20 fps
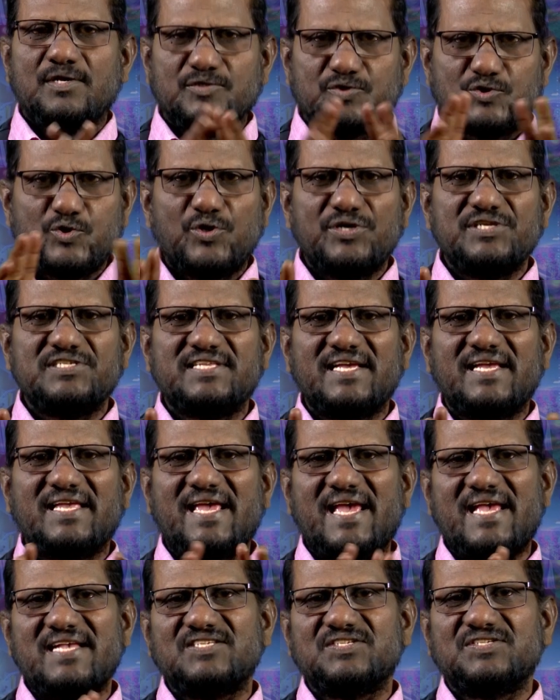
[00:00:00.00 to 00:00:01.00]
So is the
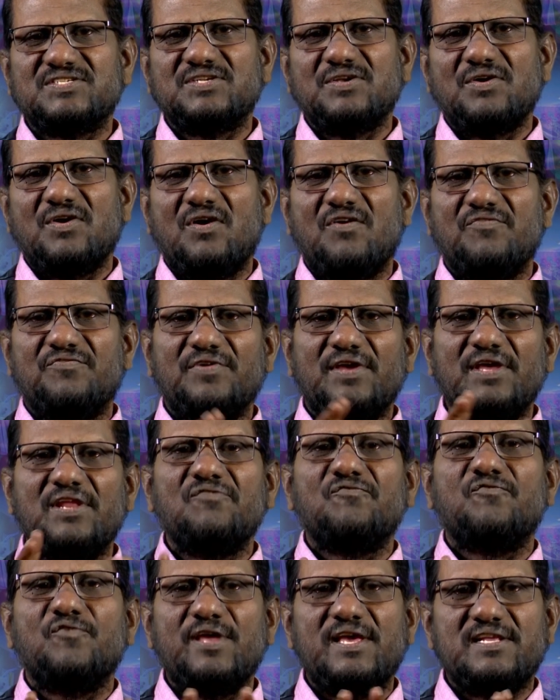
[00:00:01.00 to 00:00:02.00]
case of
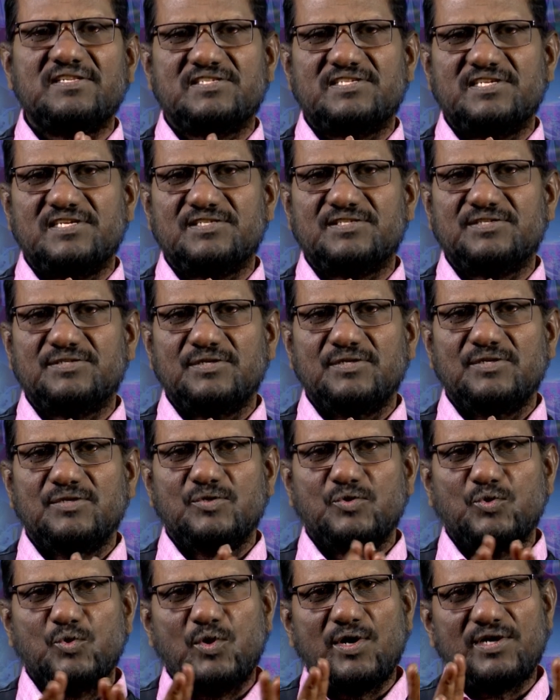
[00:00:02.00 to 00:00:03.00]
influencers
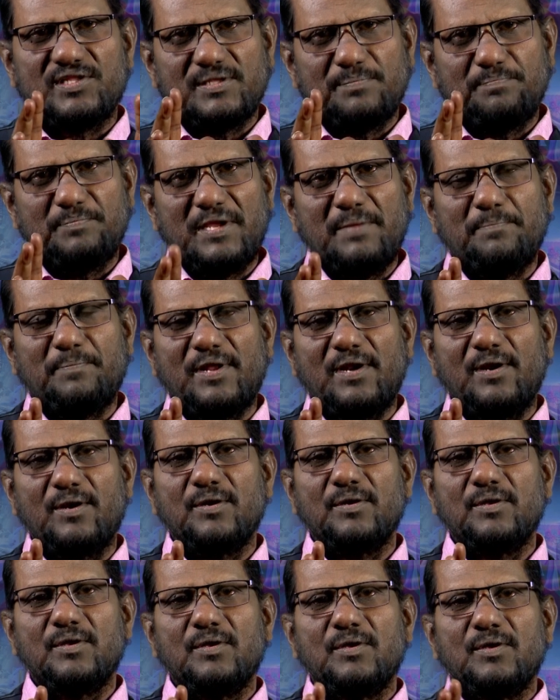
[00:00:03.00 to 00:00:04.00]
who are the
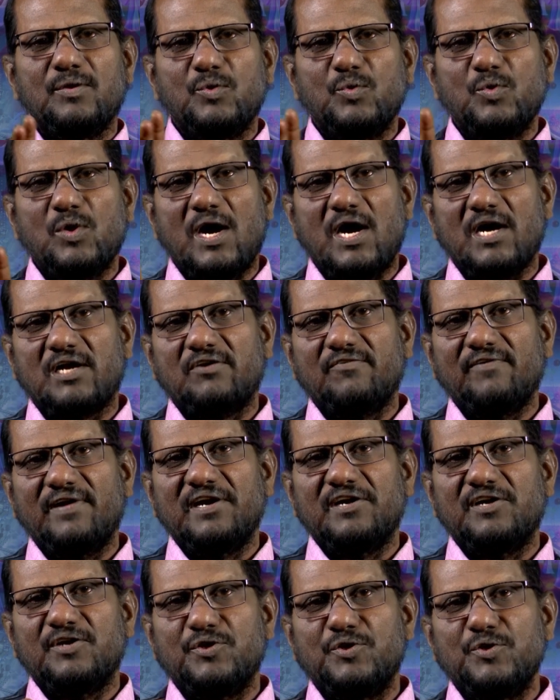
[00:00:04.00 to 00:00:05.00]
people who
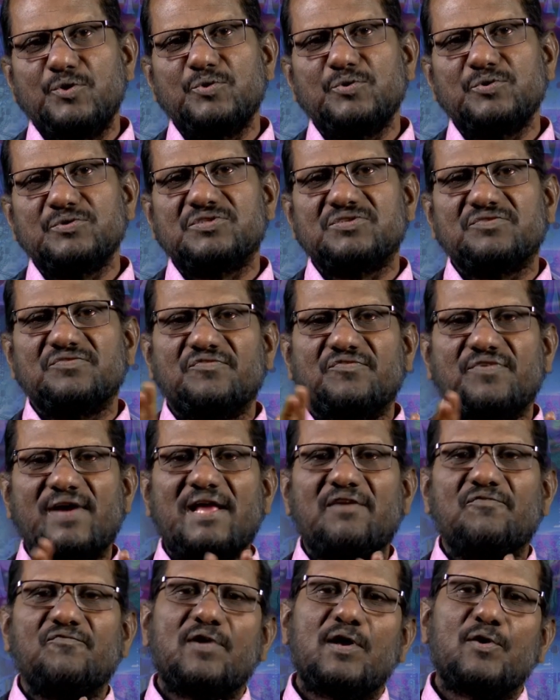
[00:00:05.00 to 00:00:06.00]
acquired huge
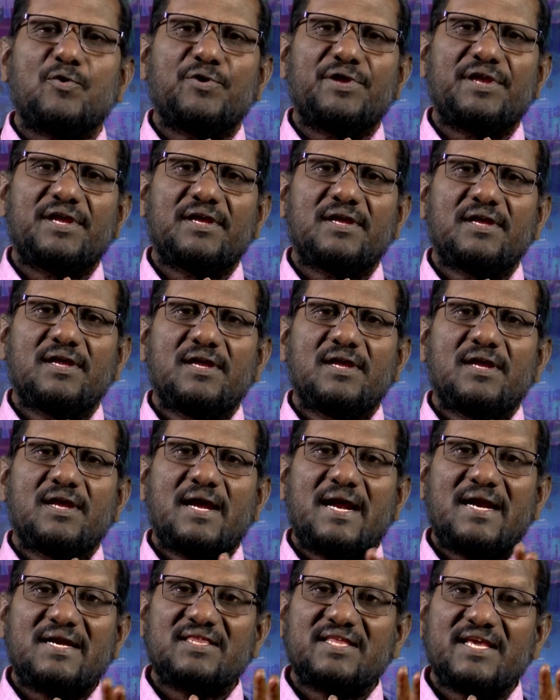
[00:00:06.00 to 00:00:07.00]
fan following
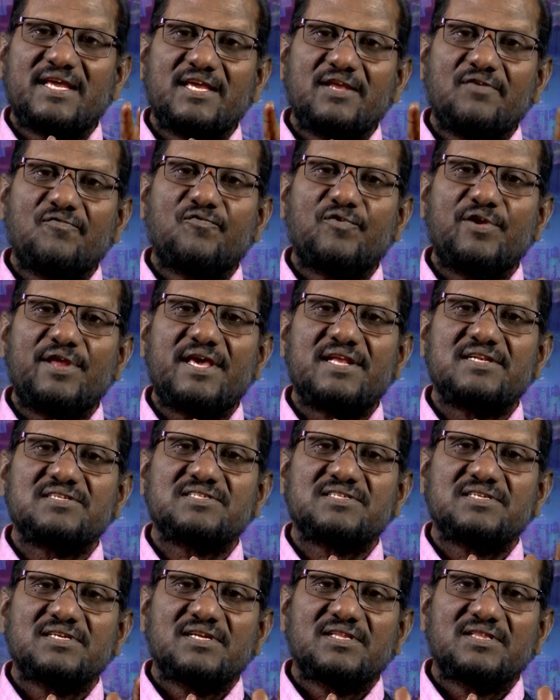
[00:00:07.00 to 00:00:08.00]
and they
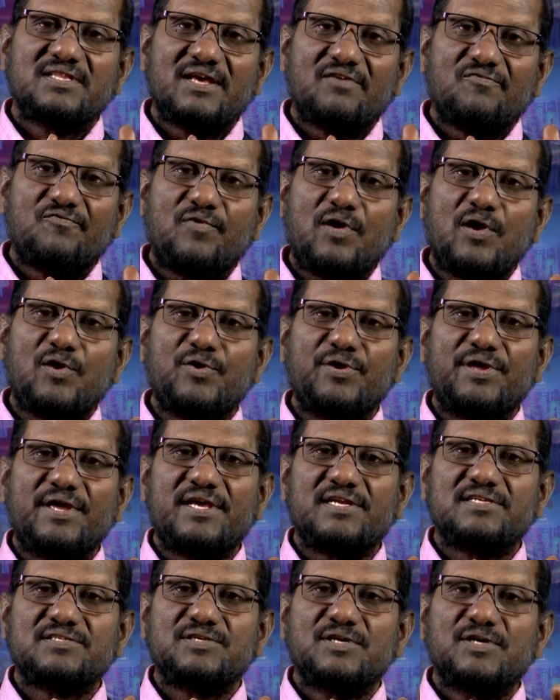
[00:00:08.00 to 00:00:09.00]
influence their
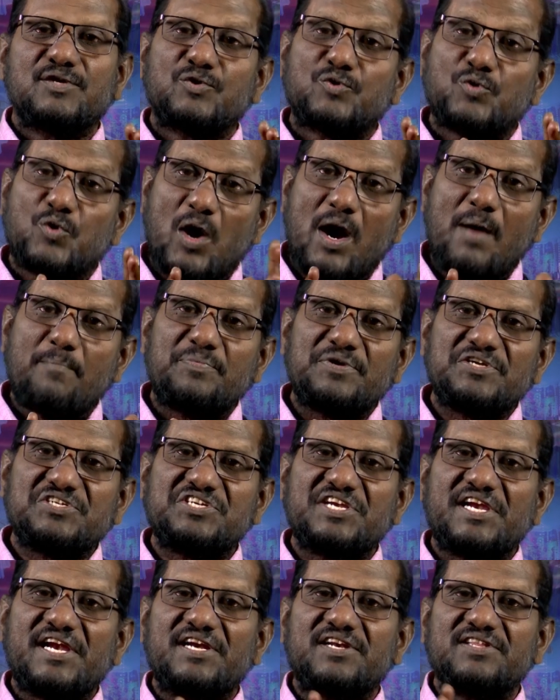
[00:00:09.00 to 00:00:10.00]
followers to
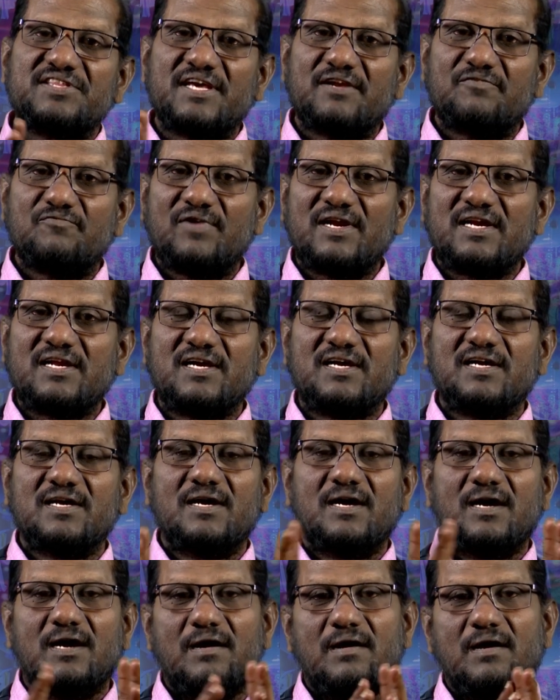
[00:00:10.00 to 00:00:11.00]
appreciate their work
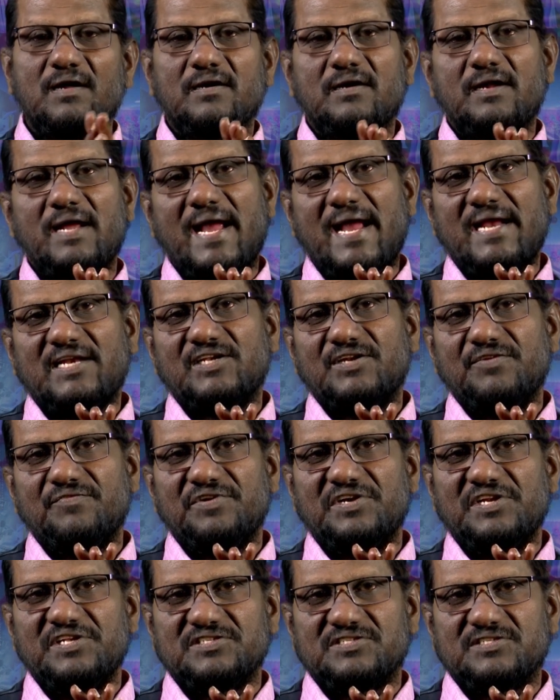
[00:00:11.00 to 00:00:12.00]
or
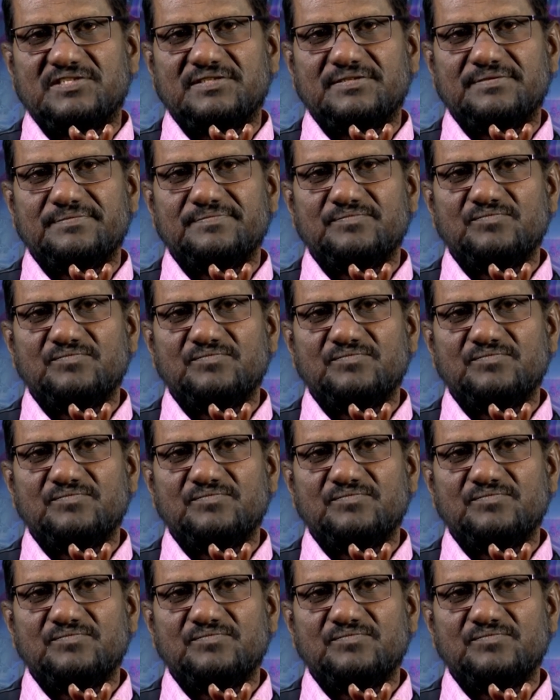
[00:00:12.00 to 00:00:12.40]
activities.